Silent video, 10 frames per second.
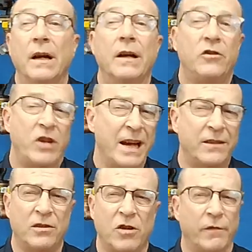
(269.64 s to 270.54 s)

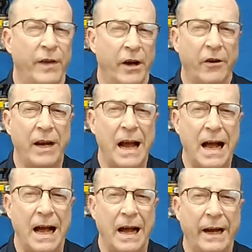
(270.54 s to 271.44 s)
Chances are very
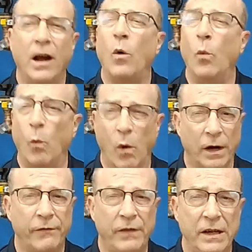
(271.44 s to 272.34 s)
high one
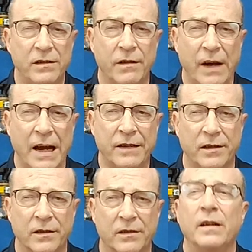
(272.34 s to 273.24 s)
of these
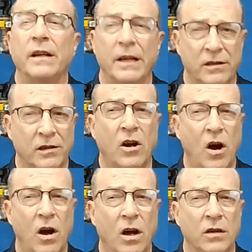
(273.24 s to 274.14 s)
devices is the
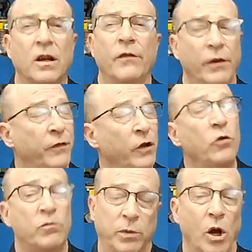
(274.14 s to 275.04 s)
cause of the
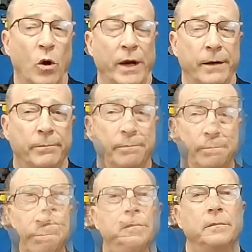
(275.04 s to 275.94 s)
fuse blowing.
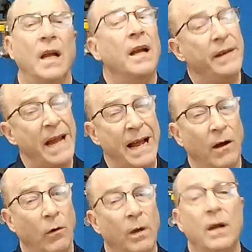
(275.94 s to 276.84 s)
Now,
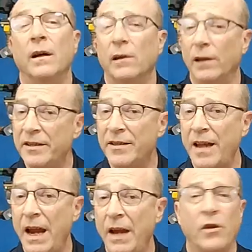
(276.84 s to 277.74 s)
let's
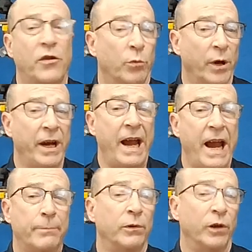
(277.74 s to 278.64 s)
say the 3
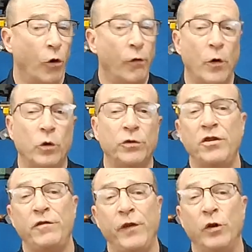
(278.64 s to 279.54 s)
amp low voltage
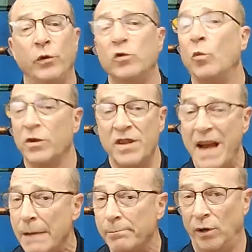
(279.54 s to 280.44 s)
fuse was
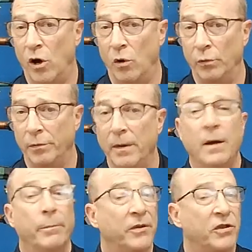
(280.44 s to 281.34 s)
not blown,
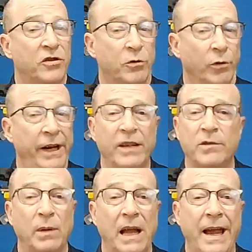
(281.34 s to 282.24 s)
but the screen is
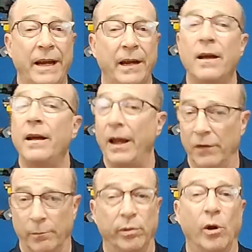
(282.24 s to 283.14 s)
blank and the
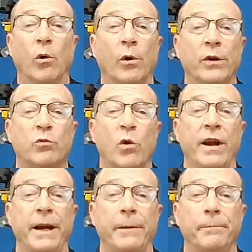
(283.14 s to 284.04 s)
blower is running.